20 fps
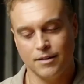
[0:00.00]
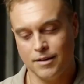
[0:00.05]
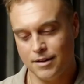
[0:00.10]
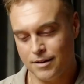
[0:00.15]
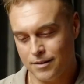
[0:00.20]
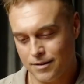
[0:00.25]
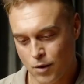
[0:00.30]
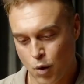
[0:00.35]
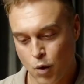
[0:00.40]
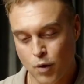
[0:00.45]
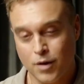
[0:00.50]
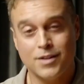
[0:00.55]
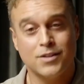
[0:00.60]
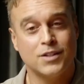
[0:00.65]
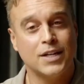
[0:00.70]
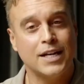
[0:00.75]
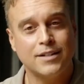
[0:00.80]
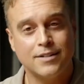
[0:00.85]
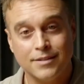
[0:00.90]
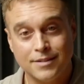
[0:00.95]

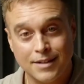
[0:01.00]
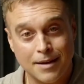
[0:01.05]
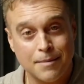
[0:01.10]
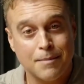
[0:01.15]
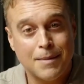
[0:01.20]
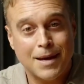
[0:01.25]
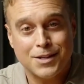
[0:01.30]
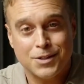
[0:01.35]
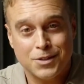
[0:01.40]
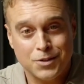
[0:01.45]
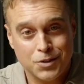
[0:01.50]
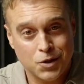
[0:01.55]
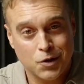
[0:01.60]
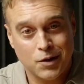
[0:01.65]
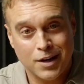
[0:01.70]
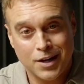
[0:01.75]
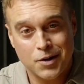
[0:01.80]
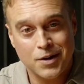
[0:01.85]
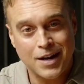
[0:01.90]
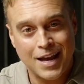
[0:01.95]
Organizations like Messenger
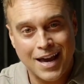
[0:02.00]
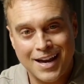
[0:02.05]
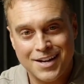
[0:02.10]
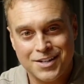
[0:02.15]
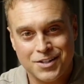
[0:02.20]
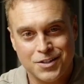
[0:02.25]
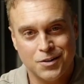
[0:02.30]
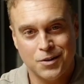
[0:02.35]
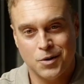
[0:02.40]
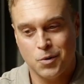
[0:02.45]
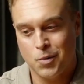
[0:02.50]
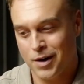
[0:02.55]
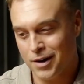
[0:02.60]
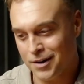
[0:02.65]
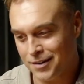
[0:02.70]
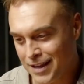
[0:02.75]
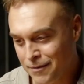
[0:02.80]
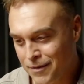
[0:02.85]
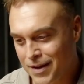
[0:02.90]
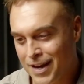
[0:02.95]
International, where
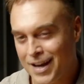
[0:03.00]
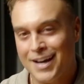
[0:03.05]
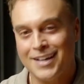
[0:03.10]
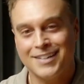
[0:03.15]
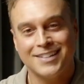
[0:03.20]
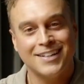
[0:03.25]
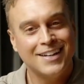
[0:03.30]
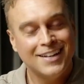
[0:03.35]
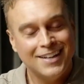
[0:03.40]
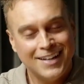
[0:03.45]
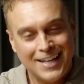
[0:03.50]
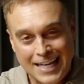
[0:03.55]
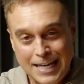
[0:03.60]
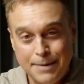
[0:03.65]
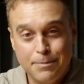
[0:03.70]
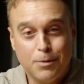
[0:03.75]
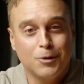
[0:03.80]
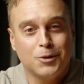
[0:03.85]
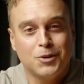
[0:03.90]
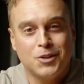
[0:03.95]
they've got
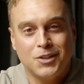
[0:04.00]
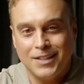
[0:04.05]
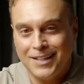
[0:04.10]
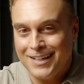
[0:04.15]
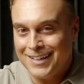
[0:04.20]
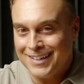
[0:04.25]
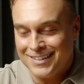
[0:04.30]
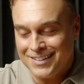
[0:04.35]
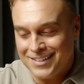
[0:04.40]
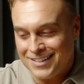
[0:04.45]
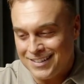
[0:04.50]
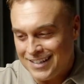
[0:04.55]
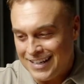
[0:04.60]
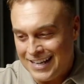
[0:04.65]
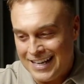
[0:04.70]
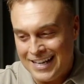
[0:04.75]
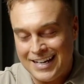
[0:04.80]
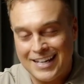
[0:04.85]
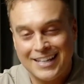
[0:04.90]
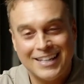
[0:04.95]
Hebrew 6
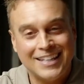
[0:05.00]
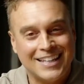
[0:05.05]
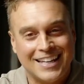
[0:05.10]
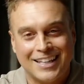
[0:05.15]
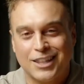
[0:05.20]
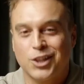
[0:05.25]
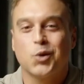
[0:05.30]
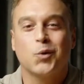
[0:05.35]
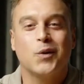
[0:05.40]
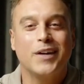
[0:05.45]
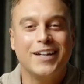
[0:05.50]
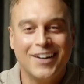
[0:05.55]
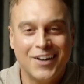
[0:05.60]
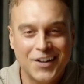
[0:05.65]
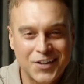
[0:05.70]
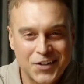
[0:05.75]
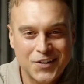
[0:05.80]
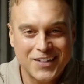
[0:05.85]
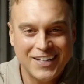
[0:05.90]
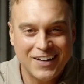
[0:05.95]
in I think like
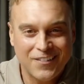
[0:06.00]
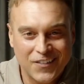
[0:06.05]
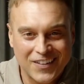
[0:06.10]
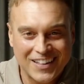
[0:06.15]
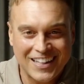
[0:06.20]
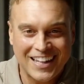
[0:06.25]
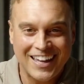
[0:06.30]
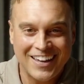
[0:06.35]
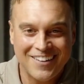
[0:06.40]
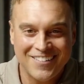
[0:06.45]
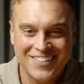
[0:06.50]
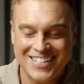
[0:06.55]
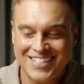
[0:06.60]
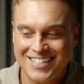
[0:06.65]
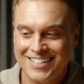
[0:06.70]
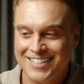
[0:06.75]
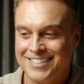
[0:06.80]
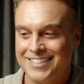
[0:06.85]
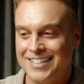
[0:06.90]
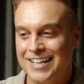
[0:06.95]
300 different
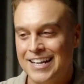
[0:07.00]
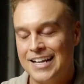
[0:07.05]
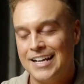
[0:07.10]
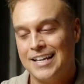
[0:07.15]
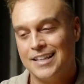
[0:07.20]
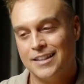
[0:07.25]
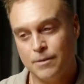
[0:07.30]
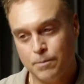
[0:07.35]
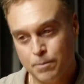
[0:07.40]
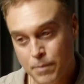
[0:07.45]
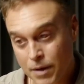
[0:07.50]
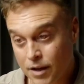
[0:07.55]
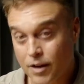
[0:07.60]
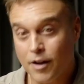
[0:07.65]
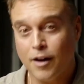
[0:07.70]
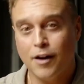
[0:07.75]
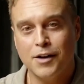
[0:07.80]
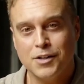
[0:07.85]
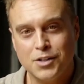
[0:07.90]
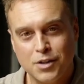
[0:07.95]
languages
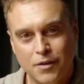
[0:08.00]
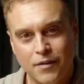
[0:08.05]
because of